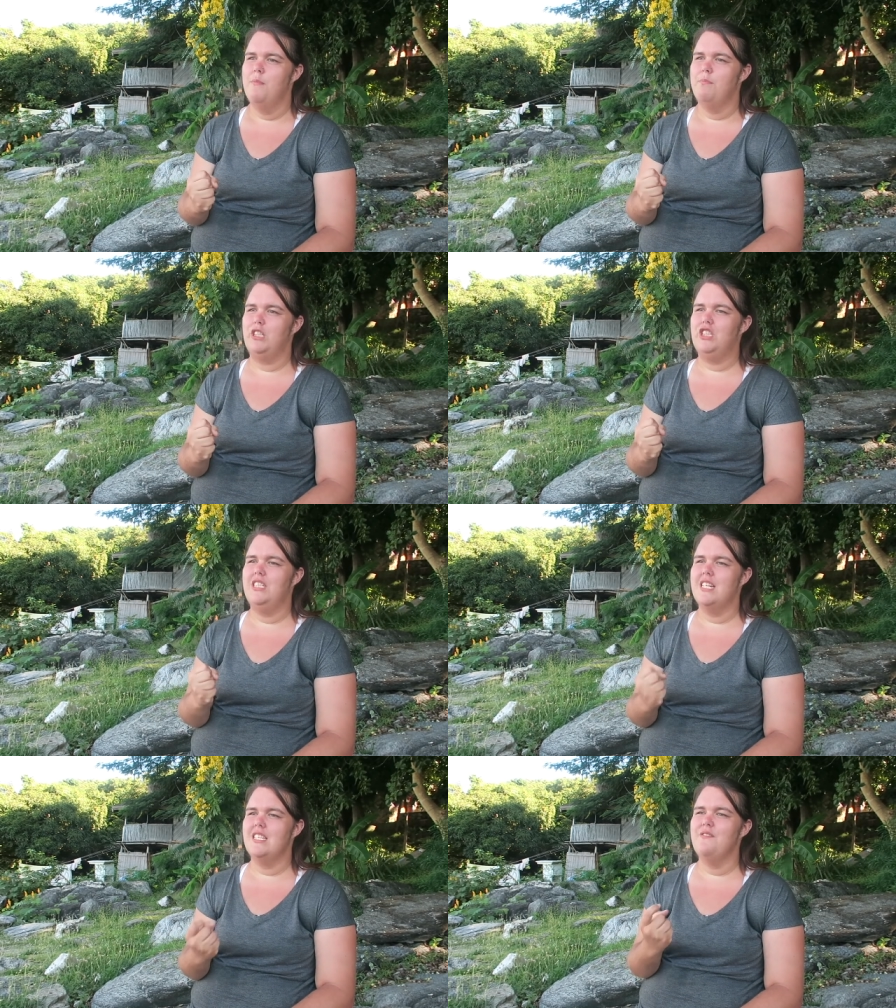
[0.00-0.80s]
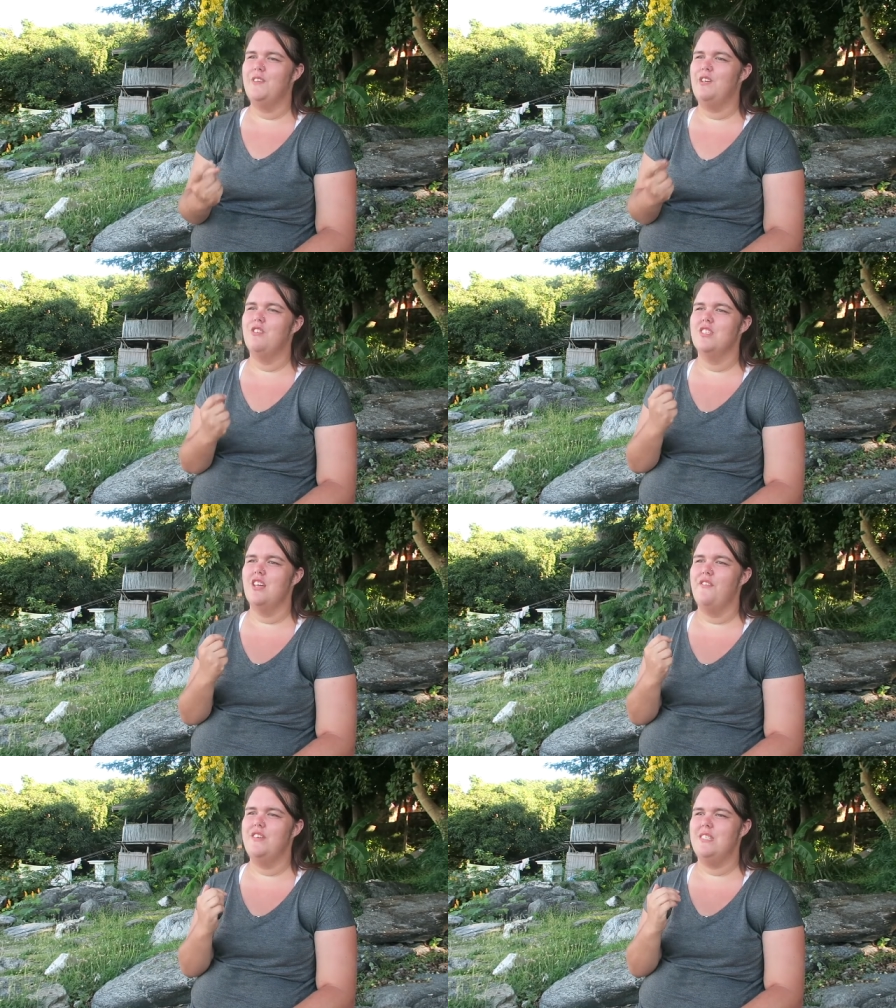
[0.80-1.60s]
but she doesn't view
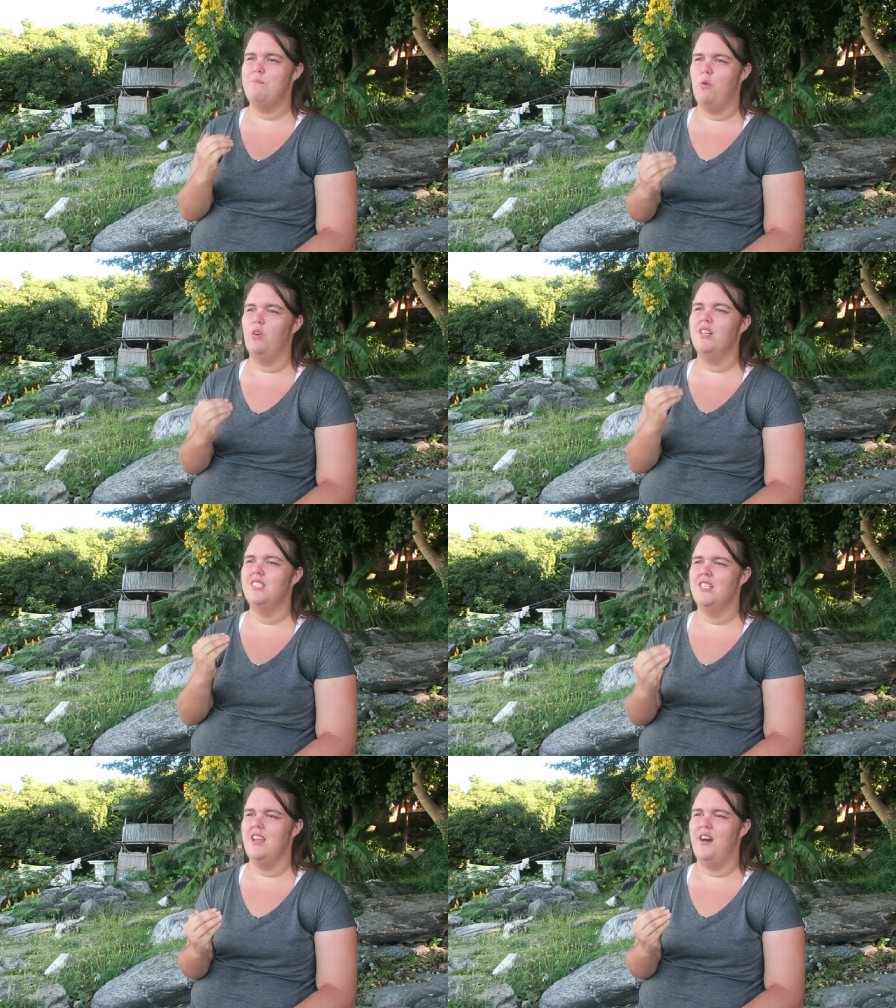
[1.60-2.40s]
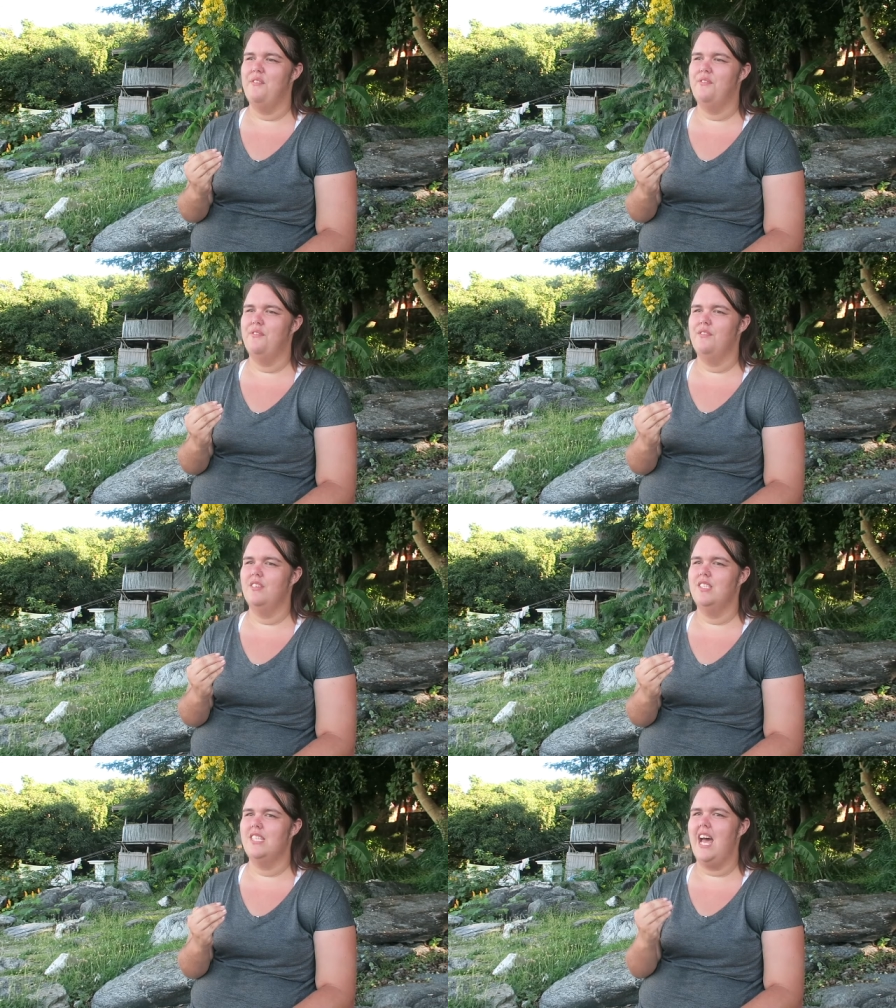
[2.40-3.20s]
herself as important enough
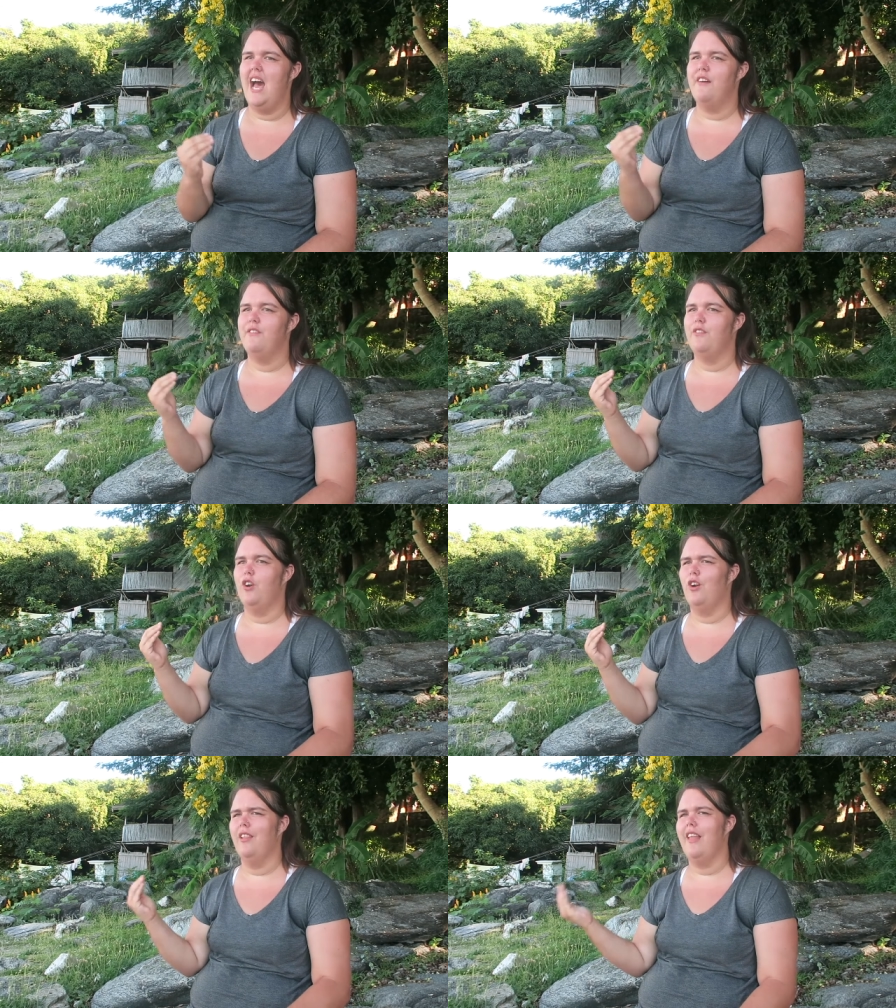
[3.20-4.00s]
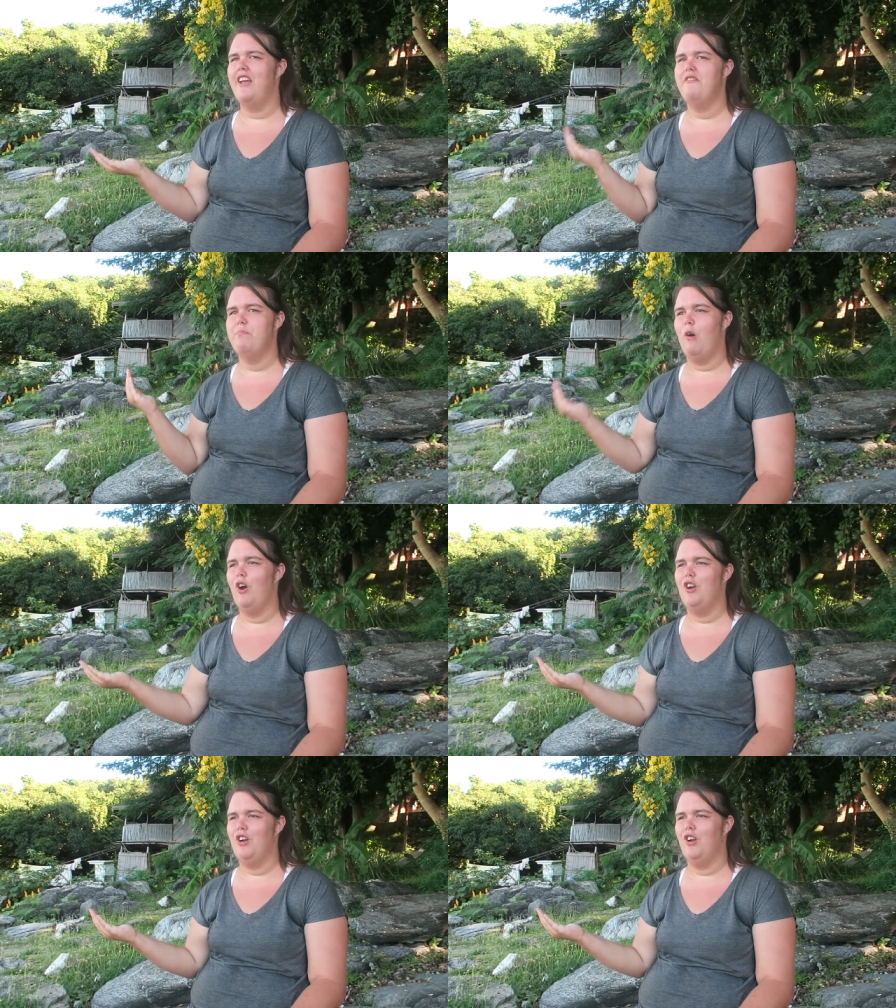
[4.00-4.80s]
to have her life
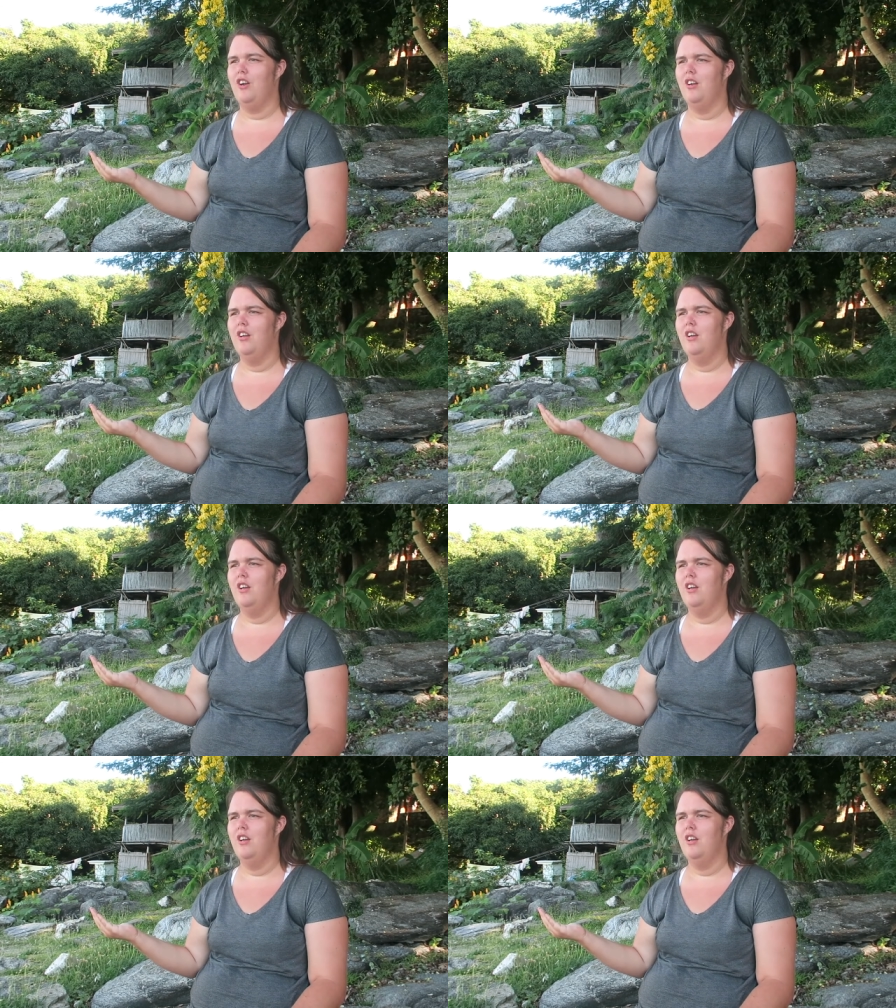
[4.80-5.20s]
partner.